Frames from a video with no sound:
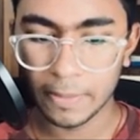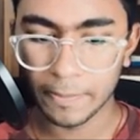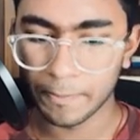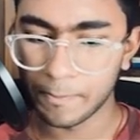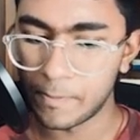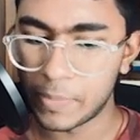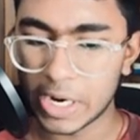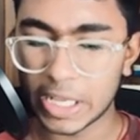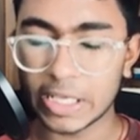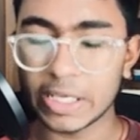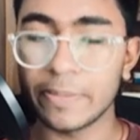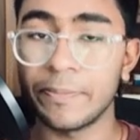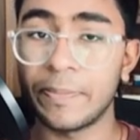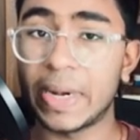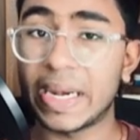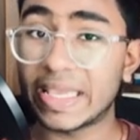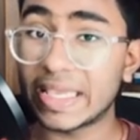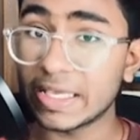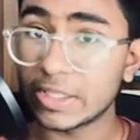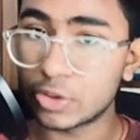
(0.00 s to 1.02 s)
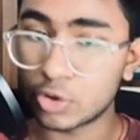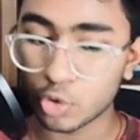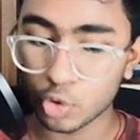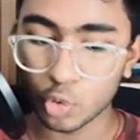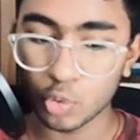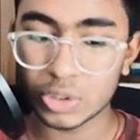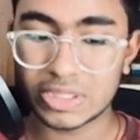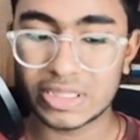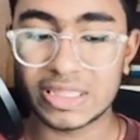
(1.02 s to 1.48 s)
bring, breaking through
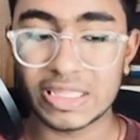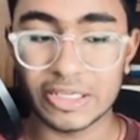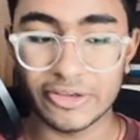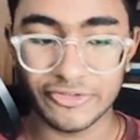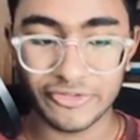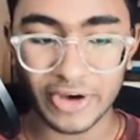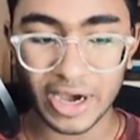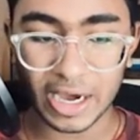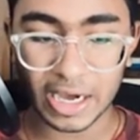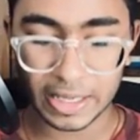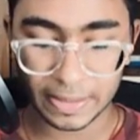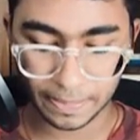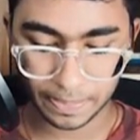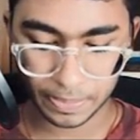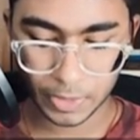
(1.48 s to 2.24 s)
with c five.